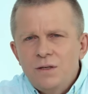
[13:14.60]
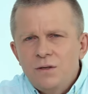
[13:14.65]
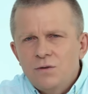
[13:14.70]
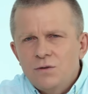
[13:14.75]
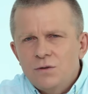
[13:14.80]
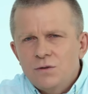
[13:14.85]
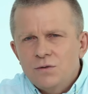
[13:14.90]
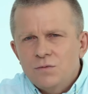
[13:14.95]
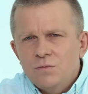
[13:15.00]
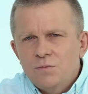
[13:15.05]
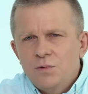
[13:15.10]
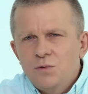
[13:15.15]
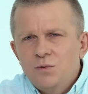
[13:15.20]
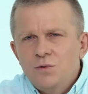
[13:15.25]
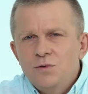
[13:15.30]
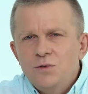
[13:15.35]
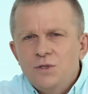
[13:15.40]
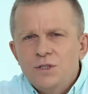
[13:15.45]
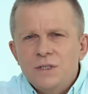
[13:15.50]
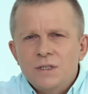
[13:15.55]
trade
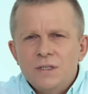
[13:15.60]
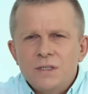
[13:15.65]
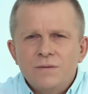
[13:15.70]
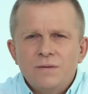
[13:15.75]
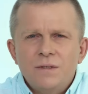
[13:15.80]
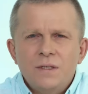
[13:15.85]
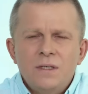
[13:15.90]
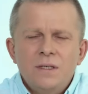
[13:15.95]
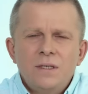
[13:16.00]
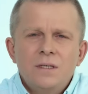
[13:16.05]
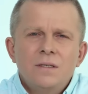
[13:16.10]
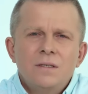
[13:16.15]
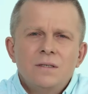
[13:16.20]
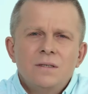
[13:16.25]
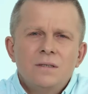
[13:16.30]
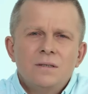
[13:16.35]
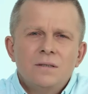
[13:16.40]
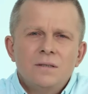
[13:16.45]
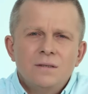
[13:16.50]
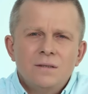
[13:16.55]
the future of their
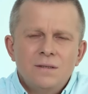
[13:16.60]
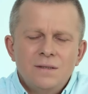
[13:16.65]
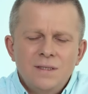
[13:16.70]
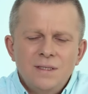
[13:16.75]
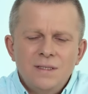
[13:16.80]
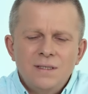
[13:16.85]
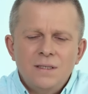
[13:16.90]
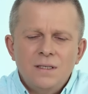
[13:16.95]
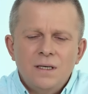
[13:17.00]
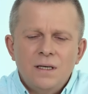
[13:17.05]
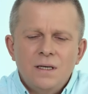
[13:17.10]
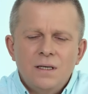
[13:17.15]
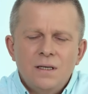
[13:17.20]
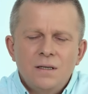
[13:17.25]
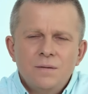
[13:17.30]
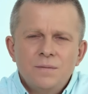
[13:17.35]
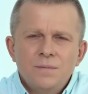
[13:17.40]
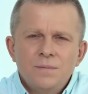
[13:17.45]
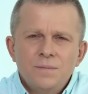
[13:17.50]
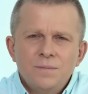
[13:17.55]
children.
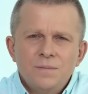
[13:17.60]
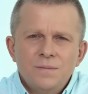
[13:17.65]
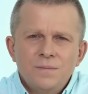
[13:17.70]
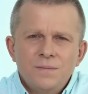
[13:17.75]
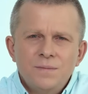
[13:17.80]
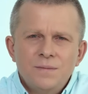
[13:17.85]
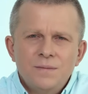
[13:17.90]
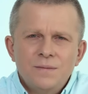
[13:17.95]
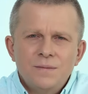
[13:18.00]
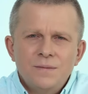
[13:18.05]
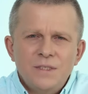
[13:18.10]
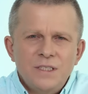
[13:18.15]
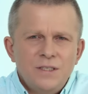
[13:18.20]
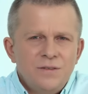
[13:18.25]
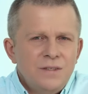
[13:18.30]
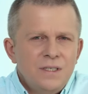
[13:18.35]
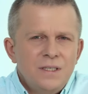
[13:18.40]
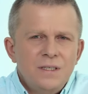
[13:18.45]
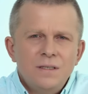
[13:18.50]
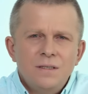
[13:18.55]
You
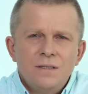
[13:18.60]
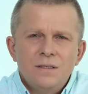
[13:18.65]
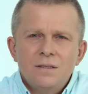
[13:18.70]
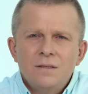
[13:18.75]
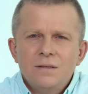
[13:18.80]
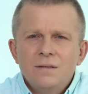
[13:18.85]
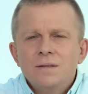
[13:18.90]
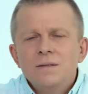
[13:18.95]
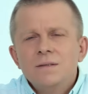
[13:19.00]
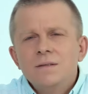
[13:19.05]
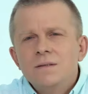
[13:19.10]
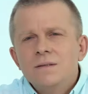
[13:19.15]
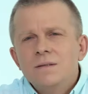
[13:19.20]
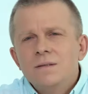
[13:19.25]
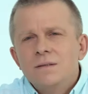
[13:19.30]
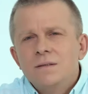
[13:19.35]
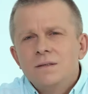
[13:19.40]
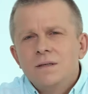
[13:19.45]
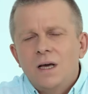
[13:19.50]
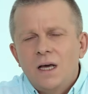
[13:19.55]
don't believe it,
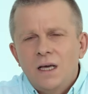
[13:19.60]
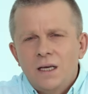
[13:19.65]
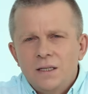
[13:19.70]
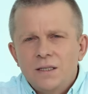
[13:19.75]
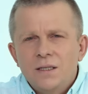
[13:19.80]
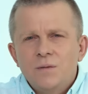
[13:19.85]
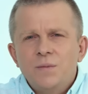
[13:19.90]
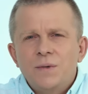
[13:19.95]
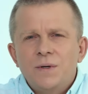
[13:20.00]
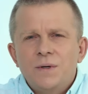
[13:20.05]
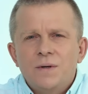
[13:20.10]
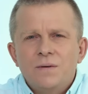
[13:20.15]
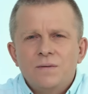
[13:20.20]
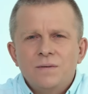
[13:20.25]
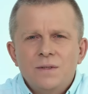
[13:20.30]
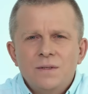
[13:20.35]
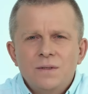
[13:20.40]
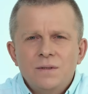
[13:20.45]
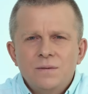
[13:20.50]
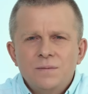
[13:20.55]
but this is
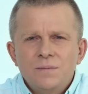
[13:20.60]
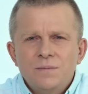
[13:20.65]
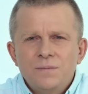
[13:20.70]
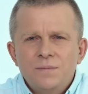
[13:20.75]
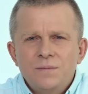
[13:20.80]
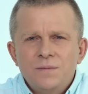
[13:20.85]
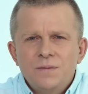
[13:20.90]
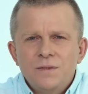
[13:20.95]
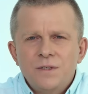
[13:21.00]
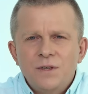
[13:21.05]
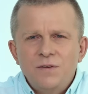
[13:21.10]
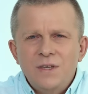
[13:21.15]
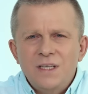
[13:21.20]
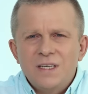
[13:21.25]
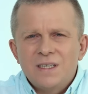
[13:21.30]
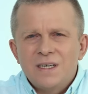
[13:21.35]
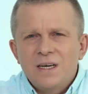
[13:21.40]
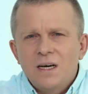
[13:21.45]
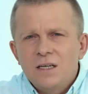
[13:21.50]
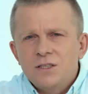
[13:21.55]
true.
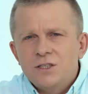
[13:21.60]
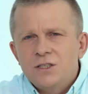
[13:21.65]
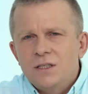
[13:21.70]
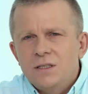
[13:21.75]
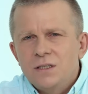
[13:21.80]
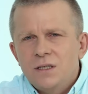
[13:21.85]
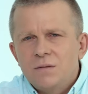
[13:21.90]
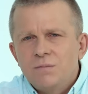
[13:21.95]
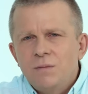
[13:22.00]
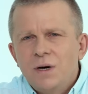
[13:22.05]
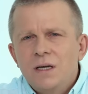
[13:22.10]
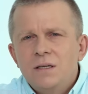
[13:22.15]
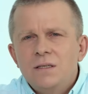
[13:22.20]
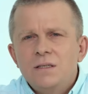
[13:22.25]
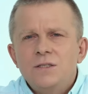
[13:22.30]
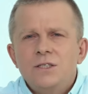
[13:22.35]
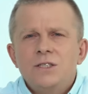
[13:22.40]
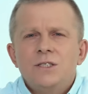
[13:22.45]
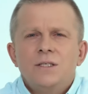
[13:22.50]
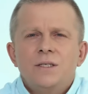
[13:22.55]
After all,
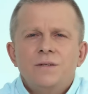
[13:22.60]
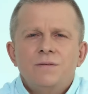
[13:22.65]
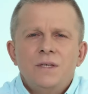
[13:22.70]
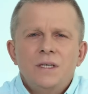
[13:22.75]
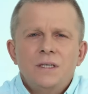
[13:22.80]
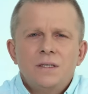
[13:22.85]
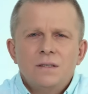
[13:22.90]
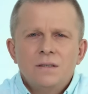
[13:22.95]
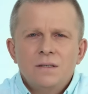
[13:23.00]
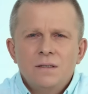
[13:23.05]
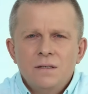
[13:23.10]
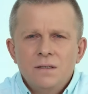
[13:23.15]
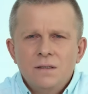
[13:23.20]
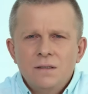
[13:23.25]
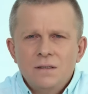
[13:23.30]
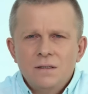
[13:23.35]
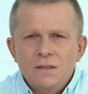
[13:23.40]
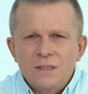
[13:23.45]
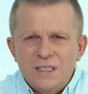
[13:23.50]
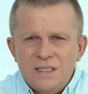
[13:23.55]
every sane
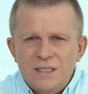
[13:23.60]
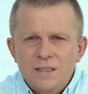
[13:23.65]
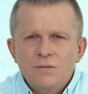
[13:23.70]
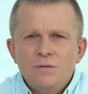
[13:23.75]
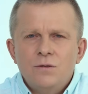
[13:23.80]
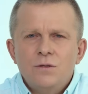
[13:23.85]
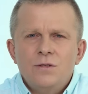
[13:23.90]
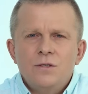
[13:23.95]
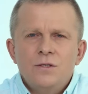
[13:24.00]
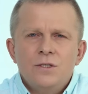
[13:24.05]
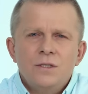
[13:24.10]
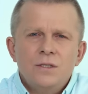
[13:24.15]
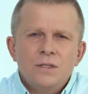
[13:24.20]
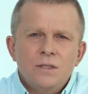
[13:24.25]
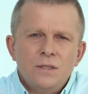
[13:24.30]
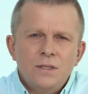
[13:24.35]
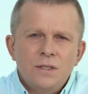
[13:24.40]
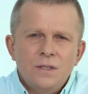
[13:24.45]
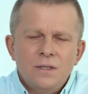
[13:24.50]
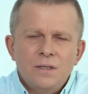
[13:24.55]
person
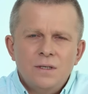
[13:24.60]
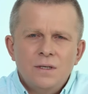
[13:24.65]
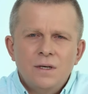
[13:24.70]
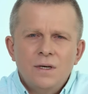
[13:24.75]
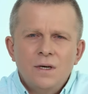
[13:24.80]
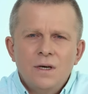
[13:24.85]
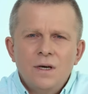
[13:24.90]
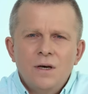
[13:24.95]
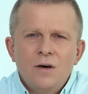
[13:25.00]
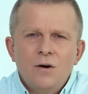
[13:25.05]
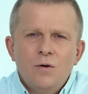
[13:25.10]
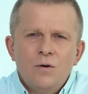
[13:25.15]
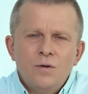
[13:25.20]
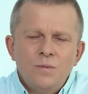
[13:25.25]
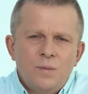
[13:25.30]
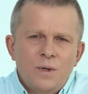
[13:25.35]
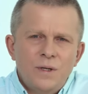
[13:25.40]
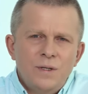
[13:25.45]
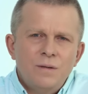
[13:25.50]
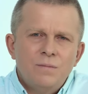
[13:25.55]
today
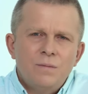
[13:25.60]
understands